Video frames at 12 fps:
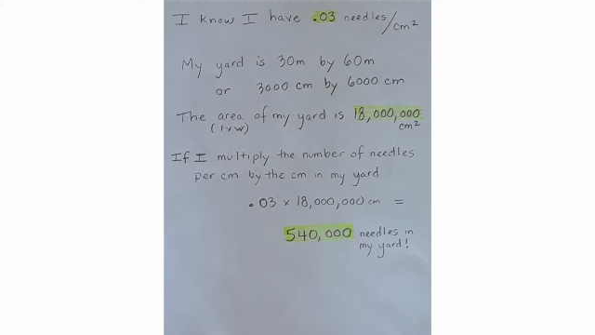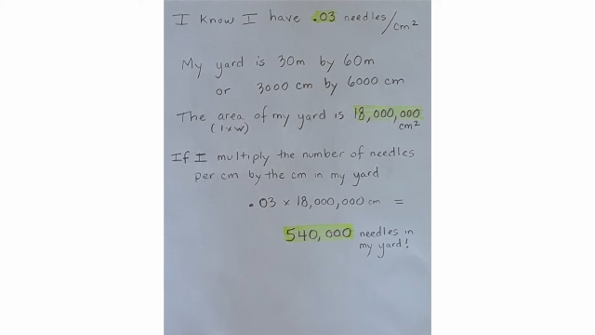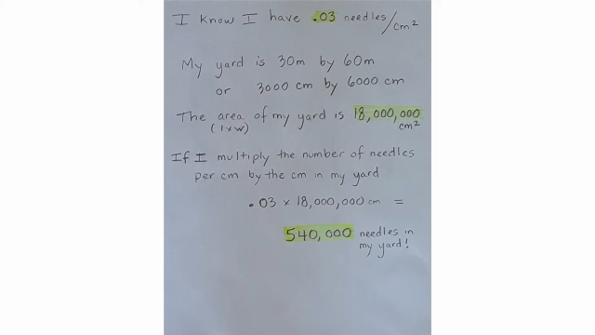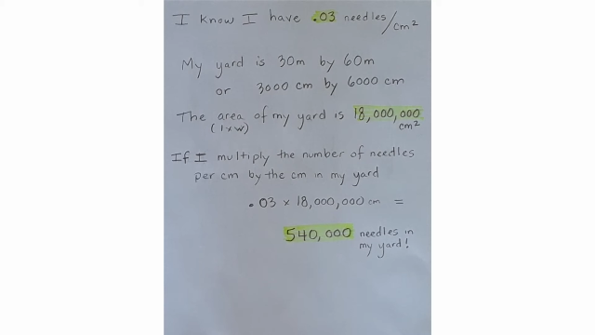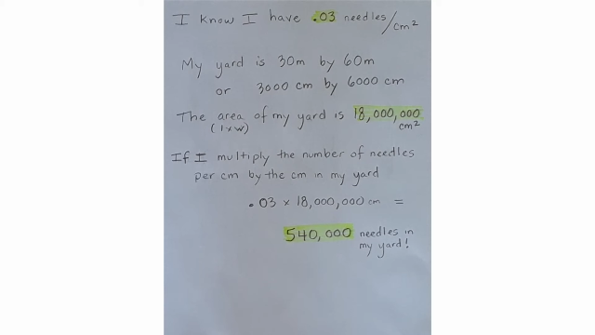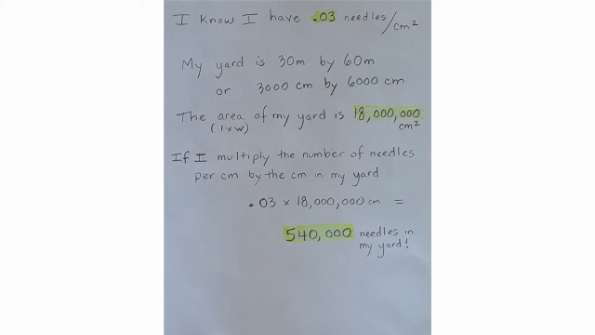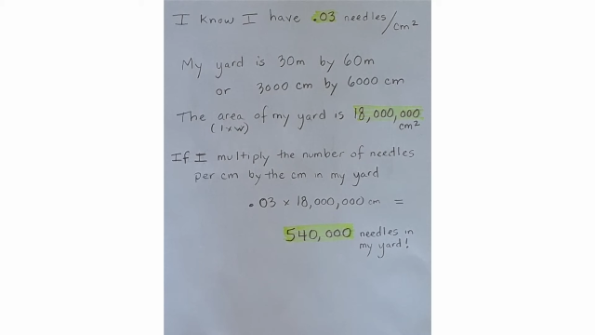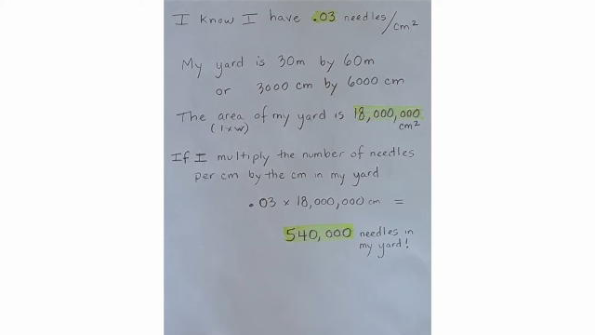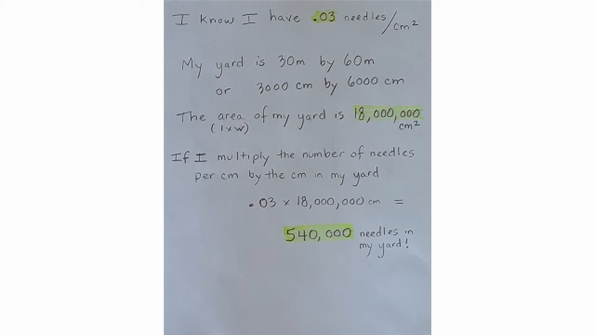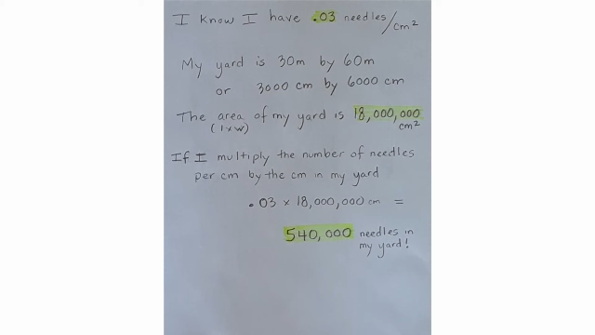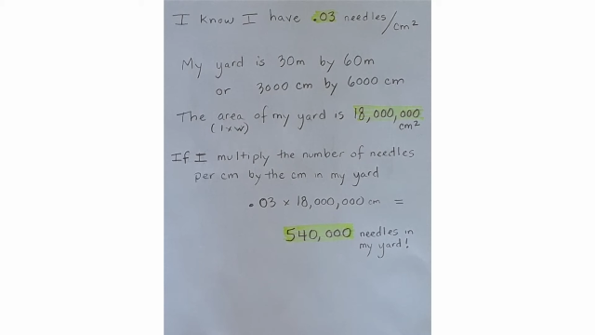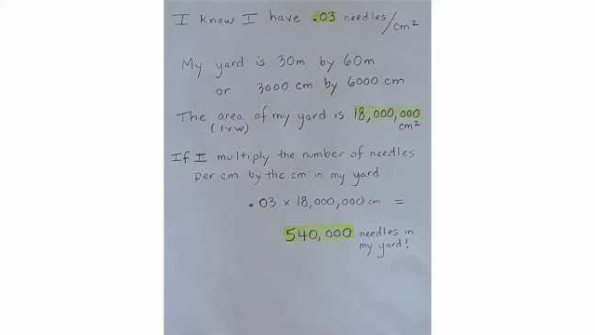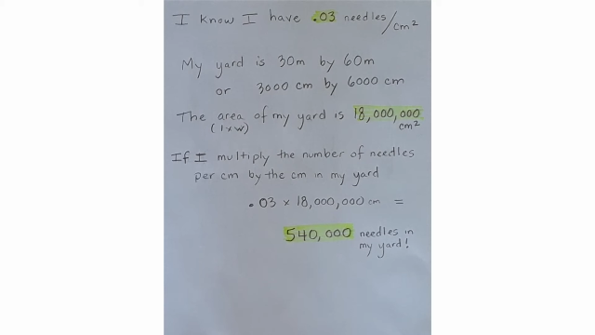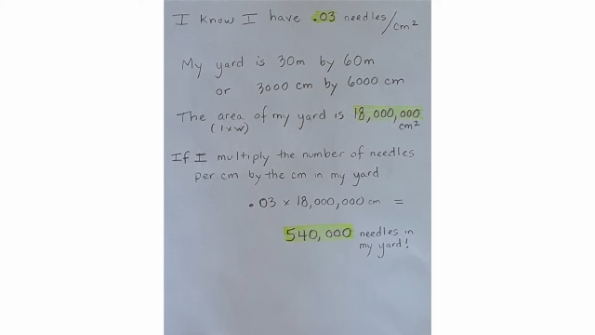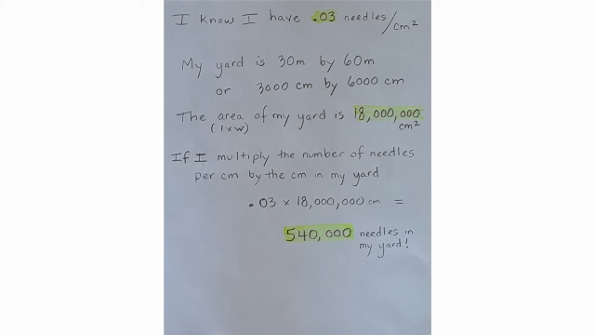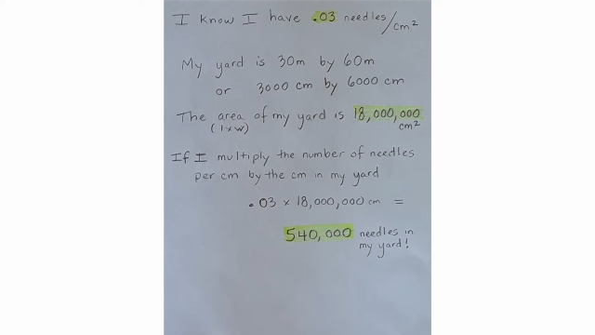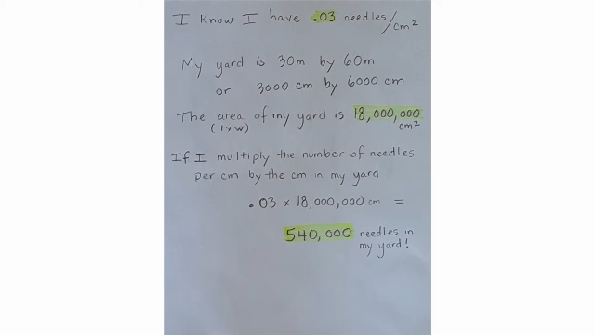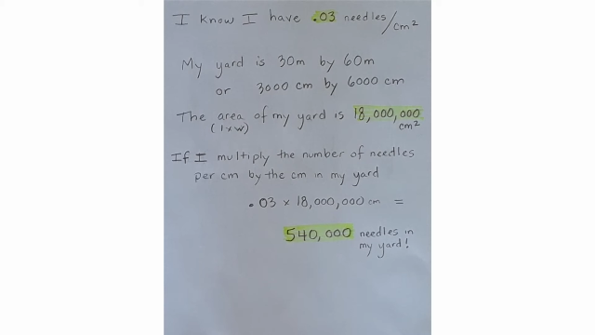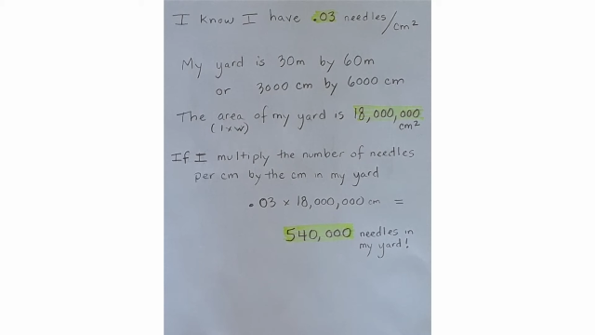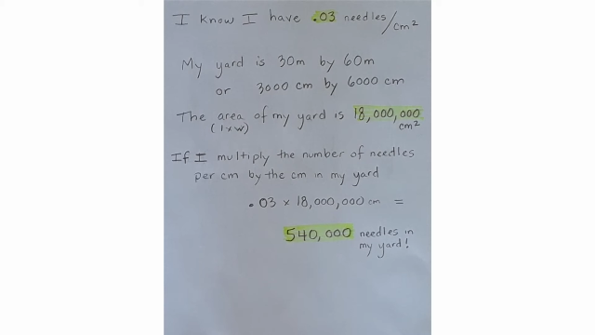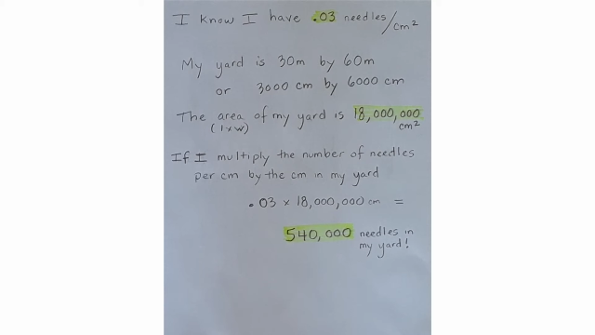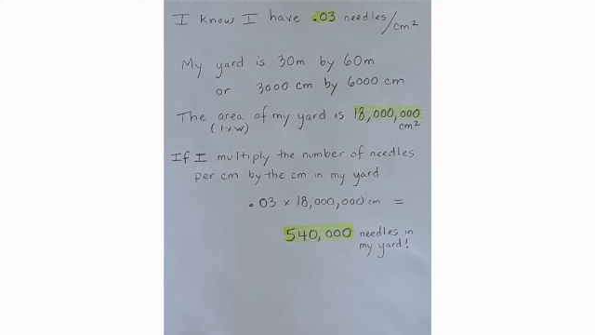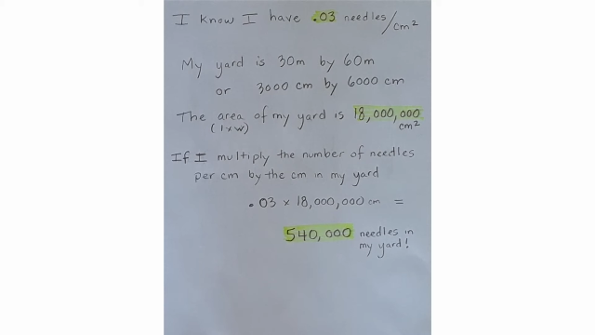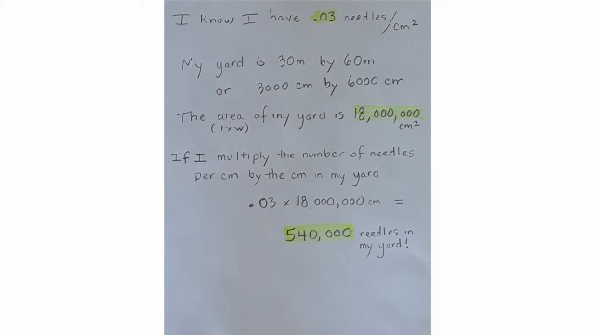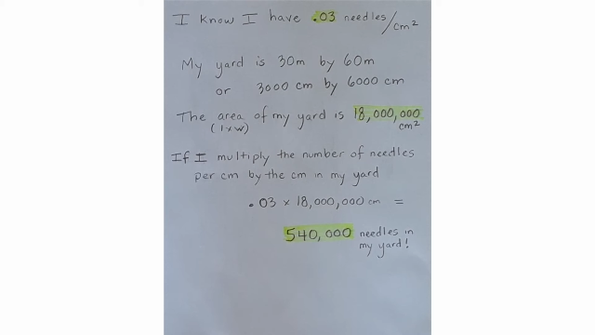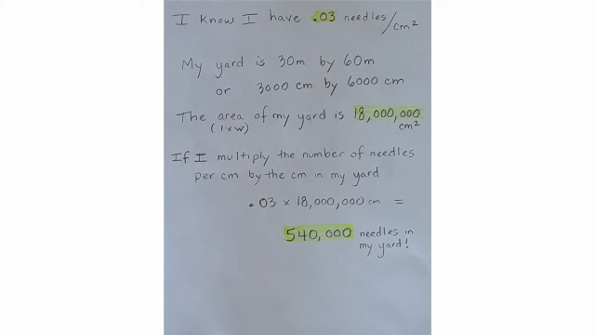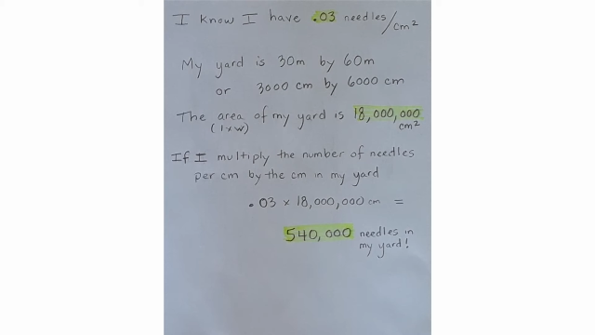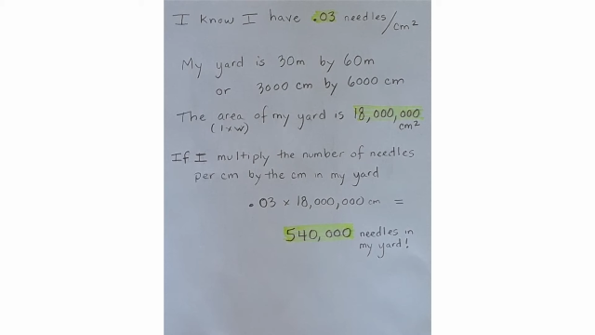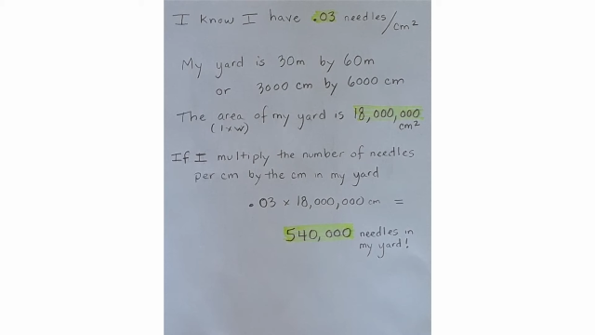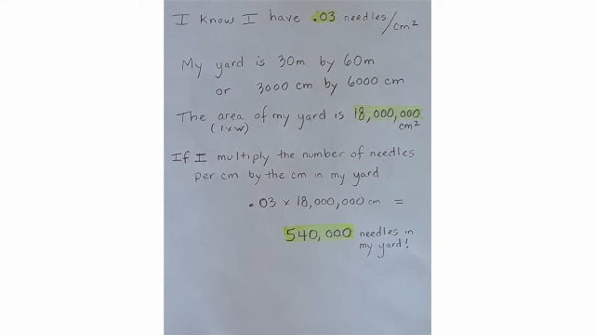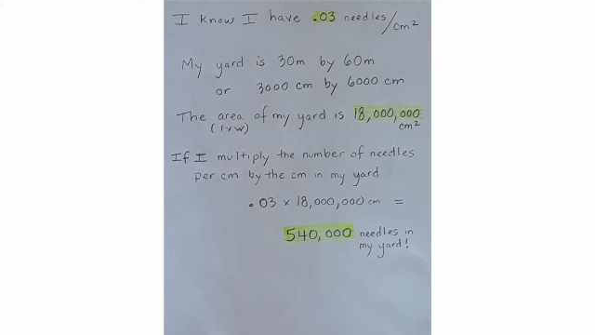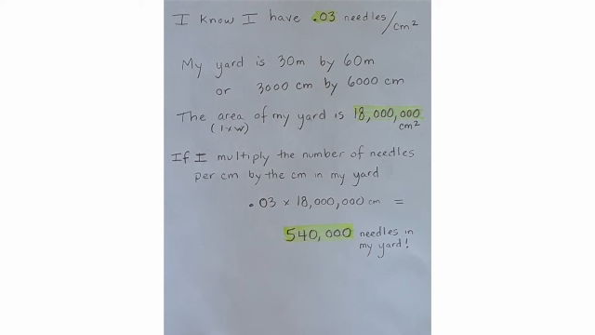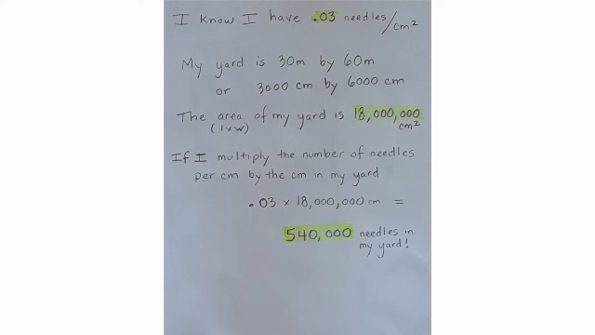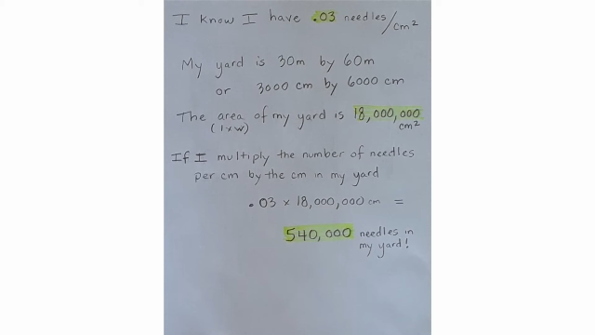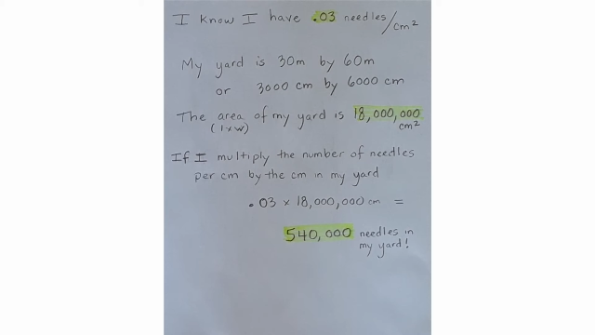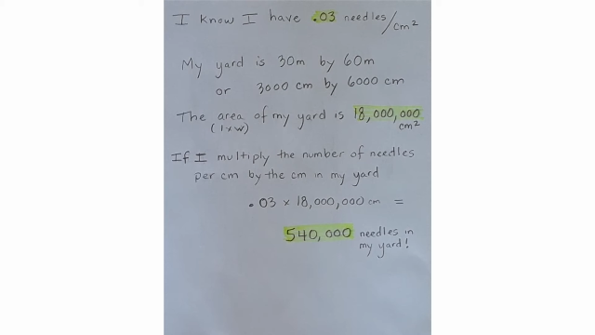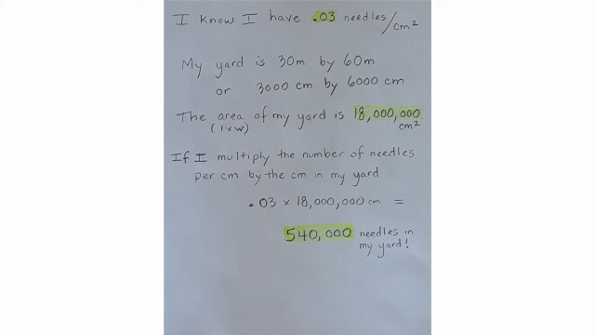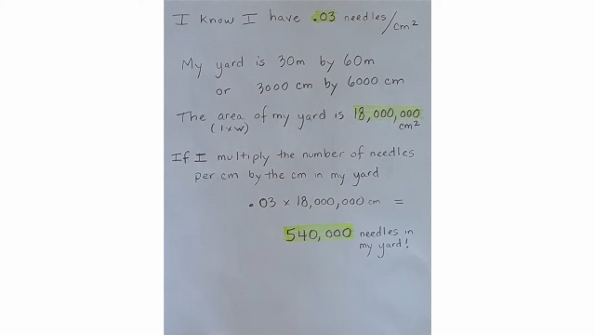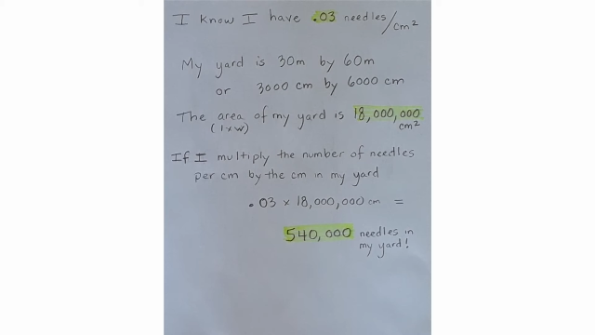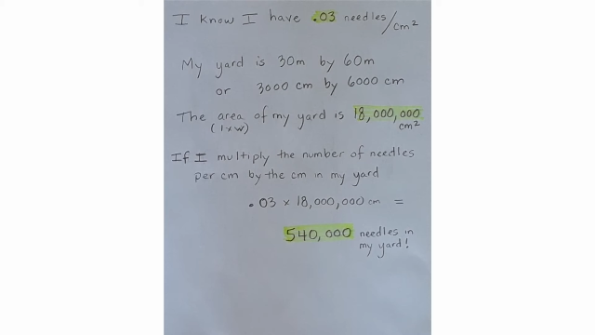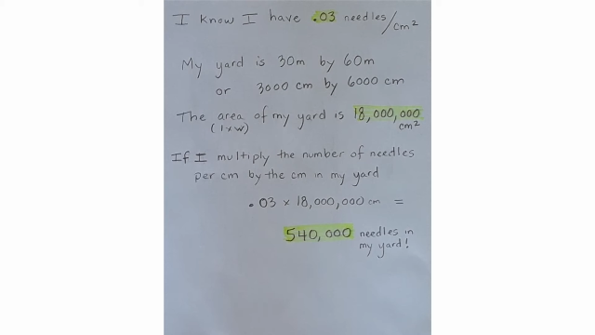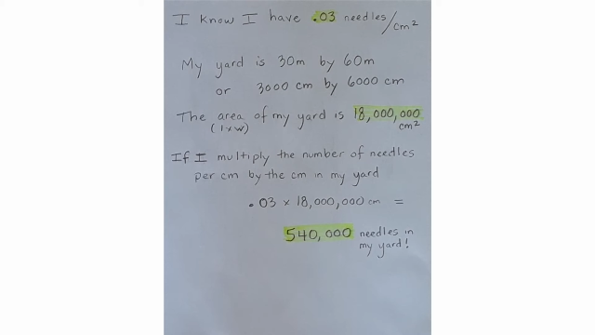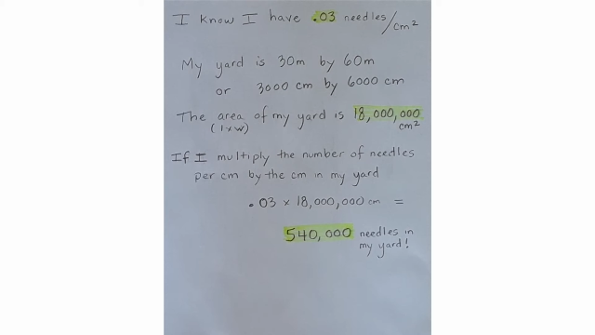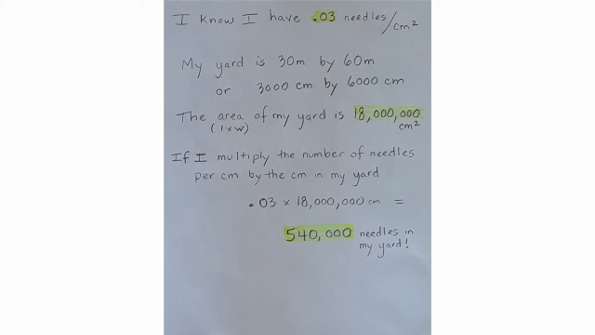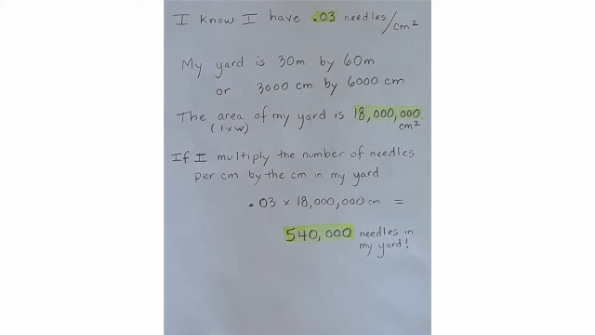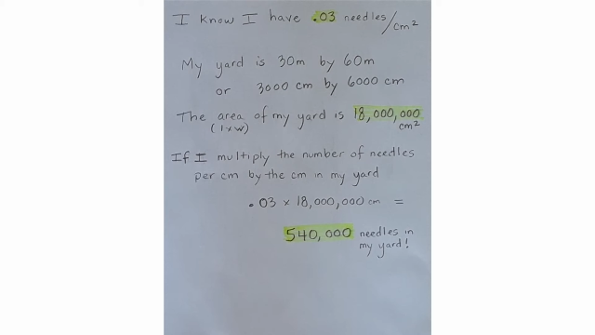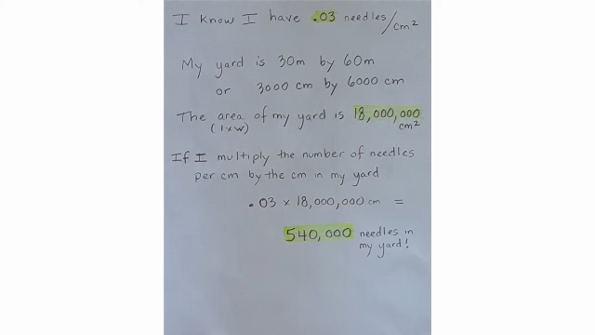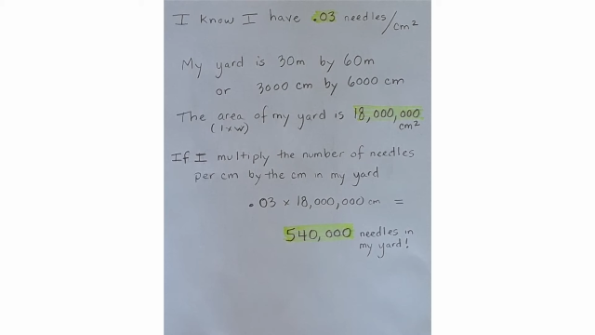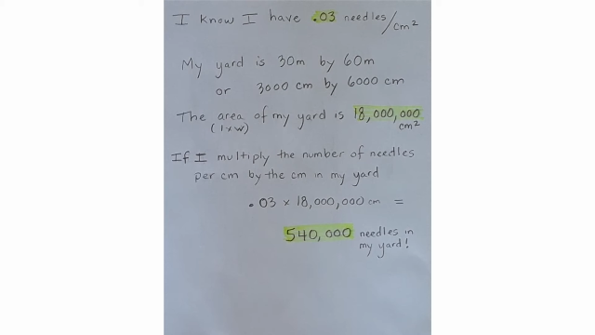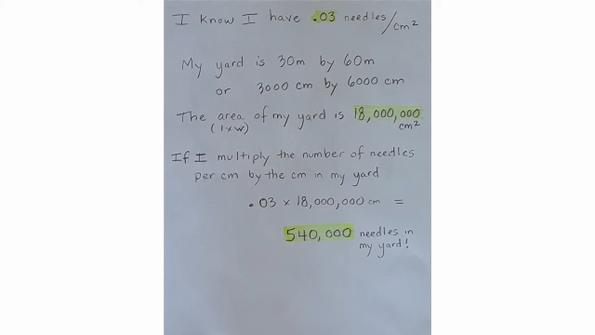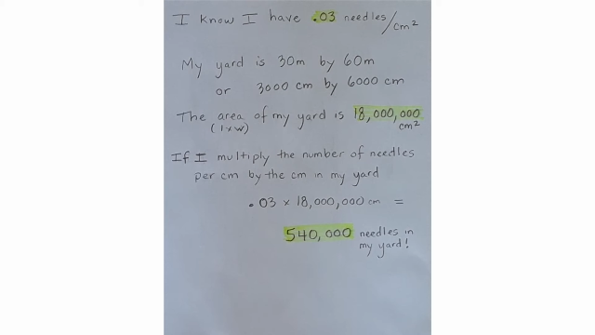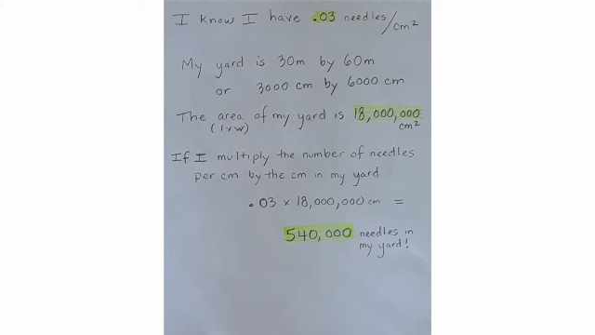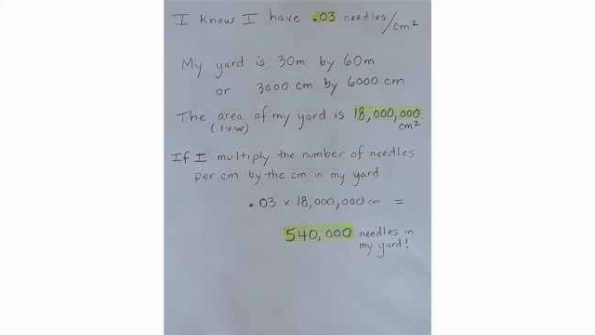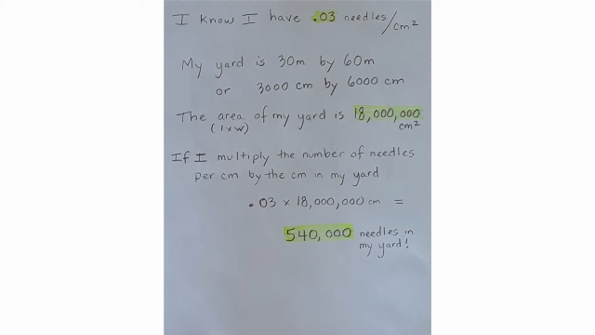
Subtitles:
[unreadable: no face in view]